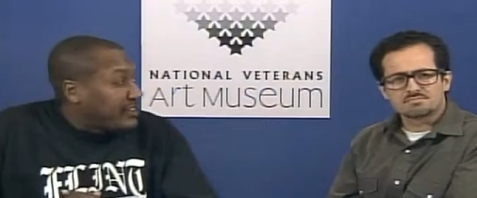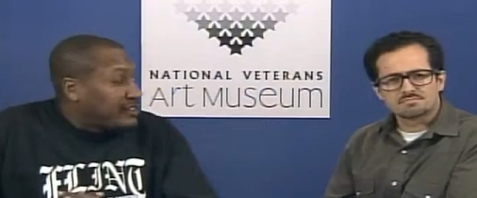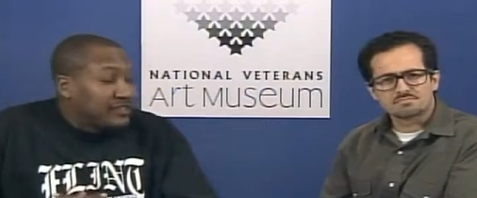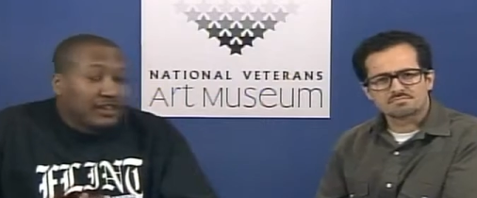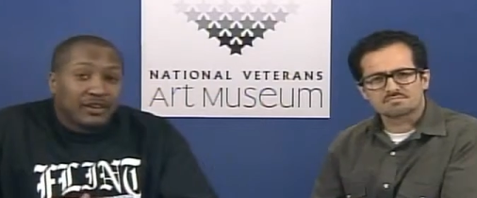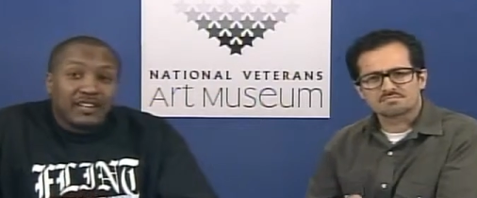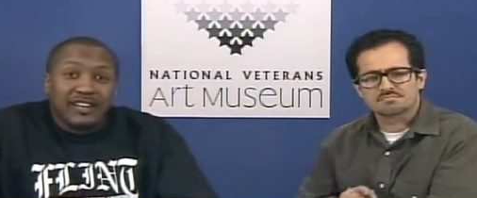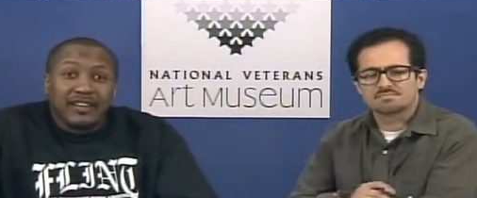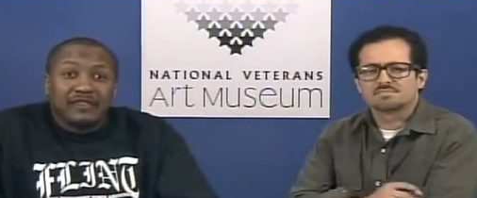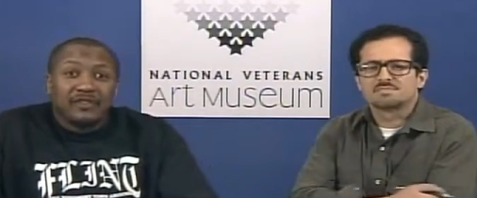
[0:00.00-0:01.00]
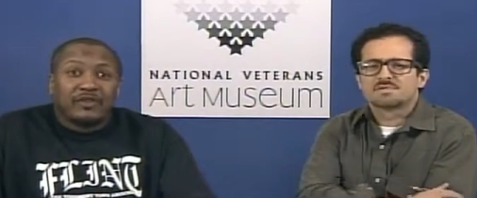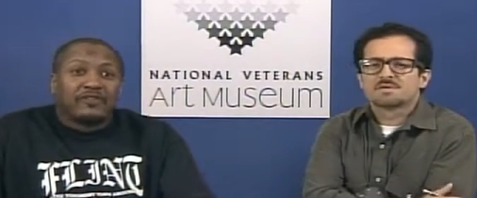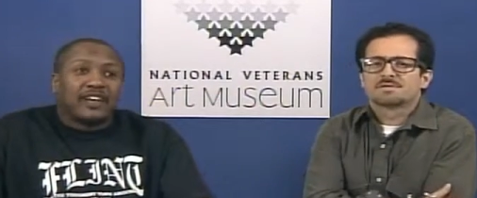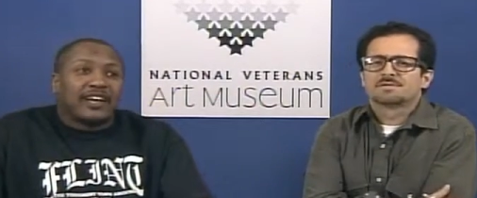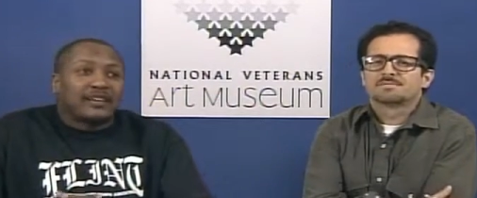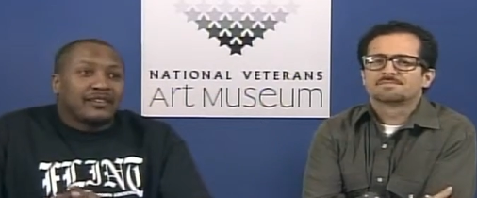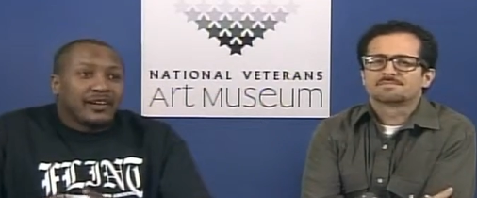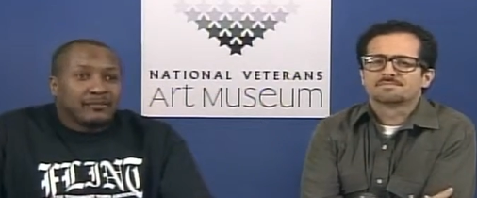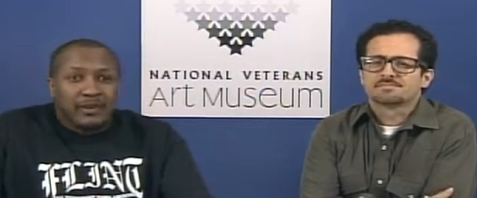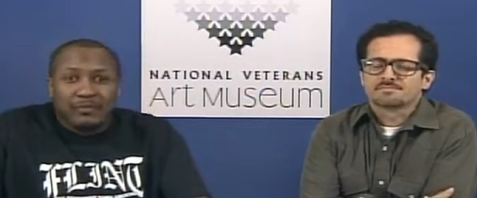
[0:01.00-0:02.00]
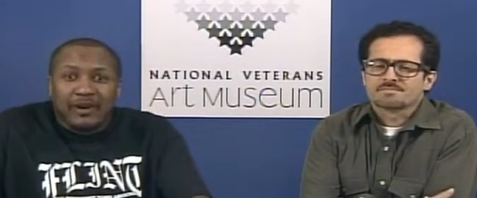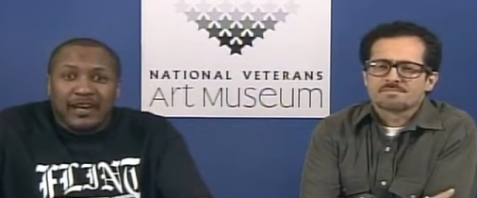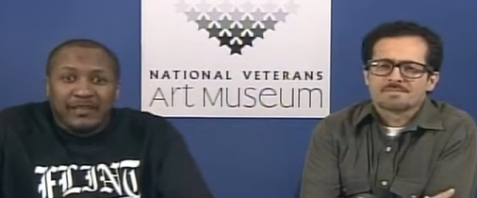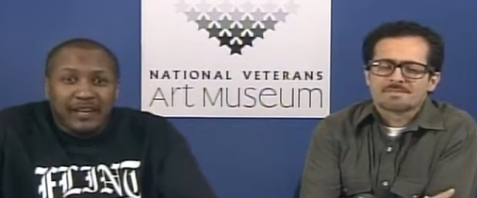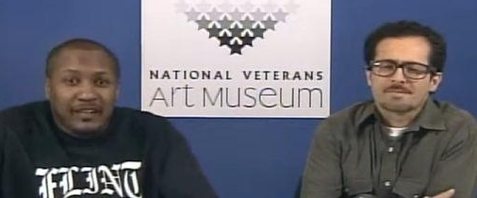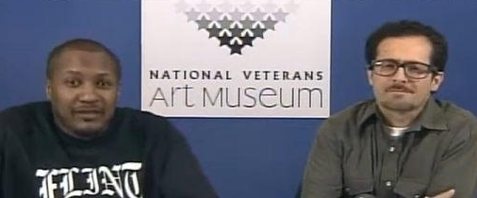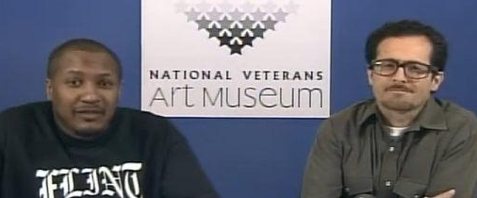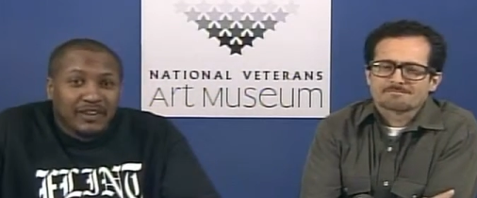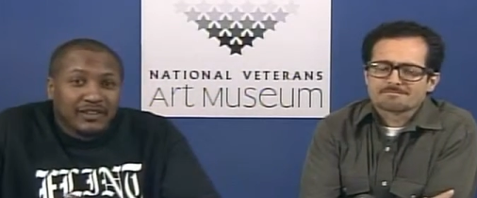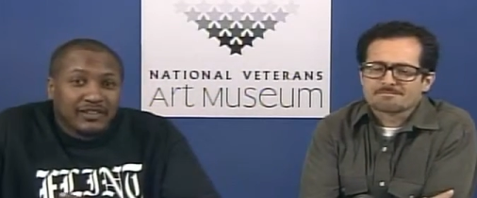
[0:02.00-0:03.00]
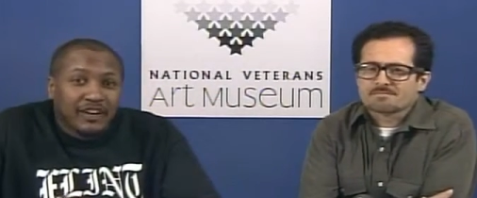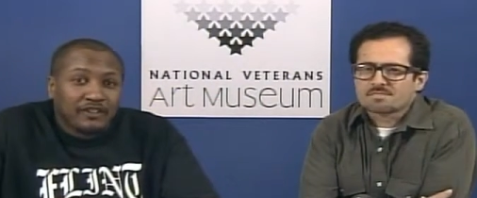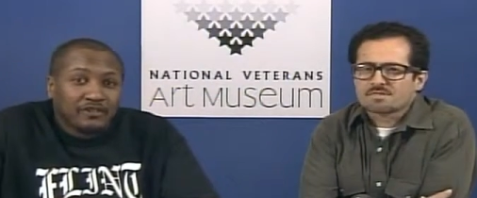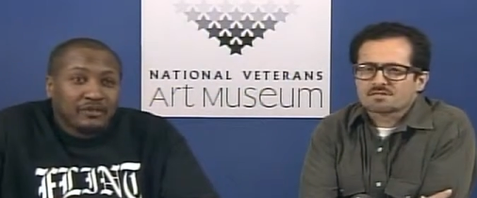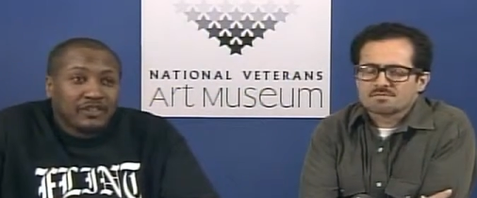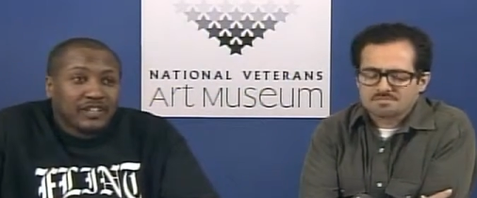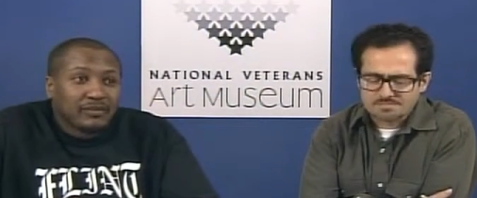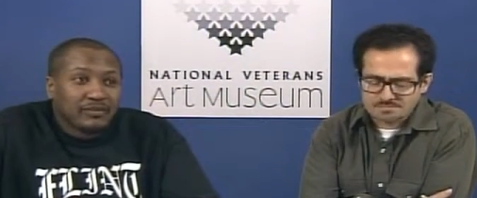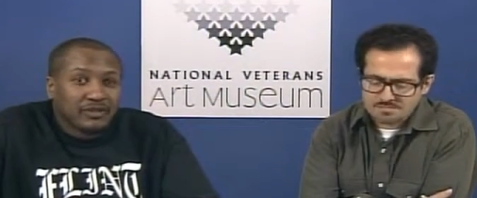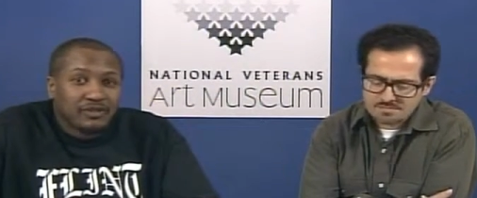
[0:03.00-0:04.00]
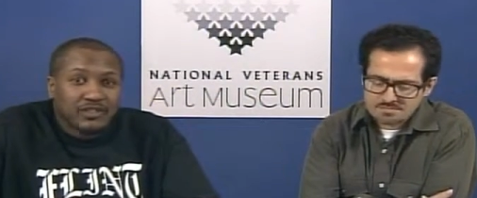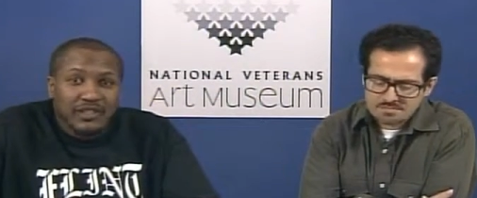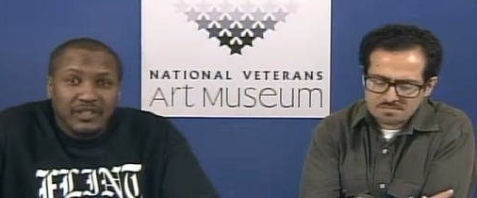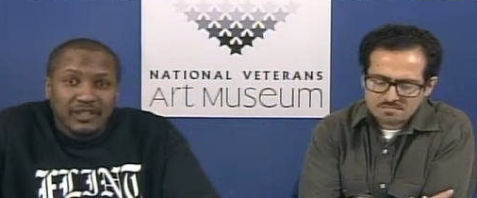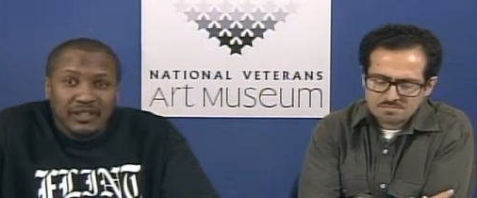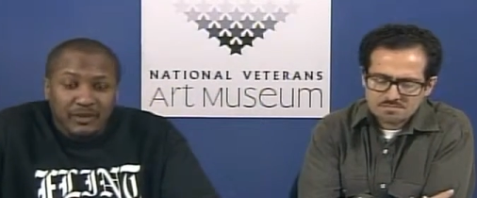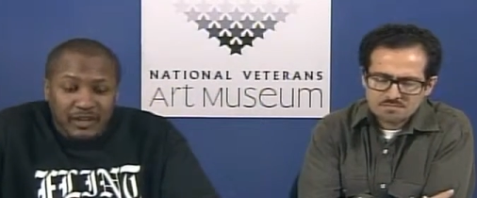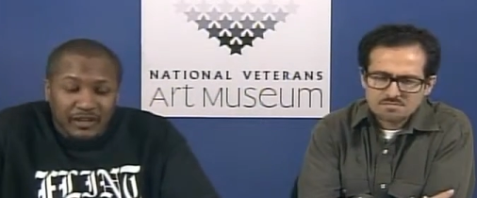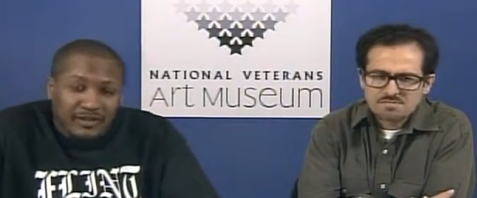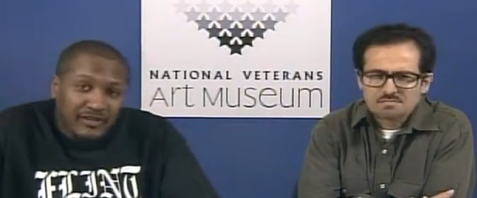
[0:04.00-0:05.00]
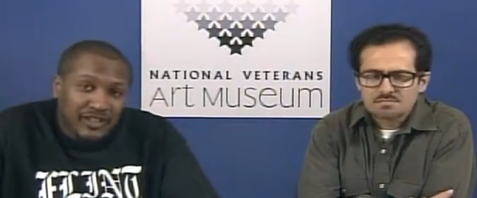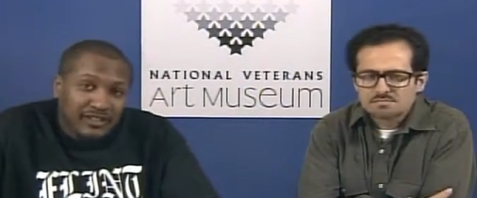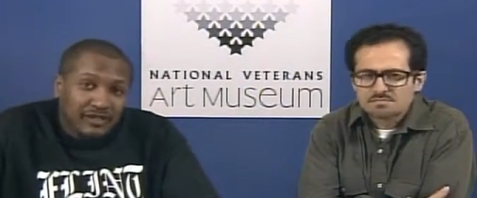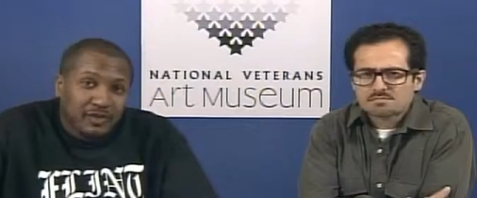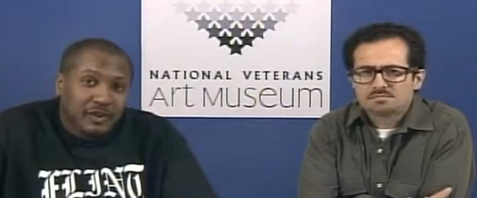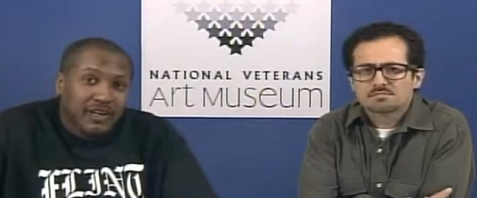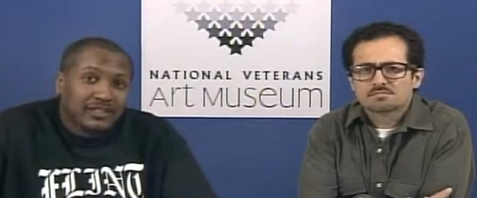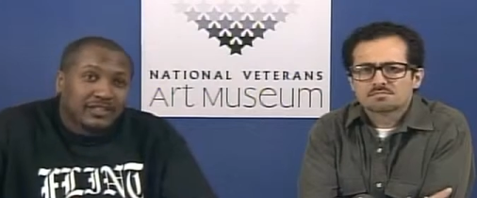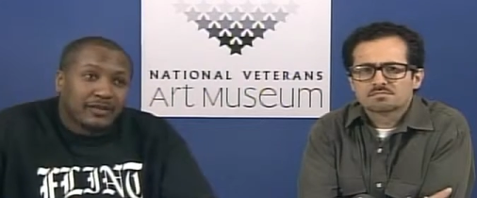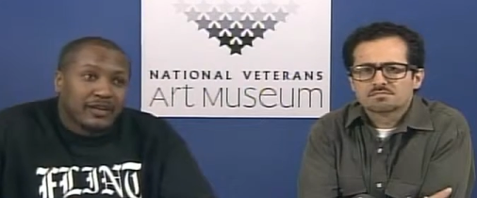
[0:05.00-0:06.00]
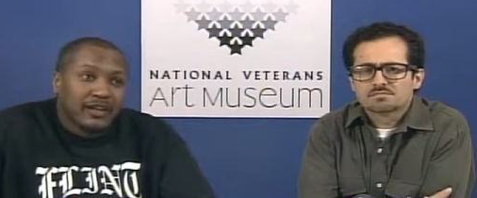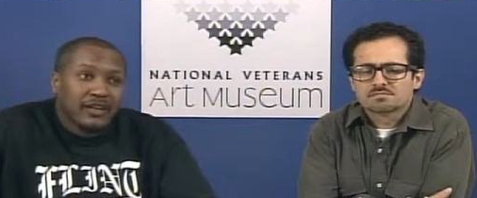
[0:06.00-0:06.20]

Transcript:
Speaker 1: So again, if you have not yet been by the National Veterans Arts Museum to see the one hundred Faces of War exhibit,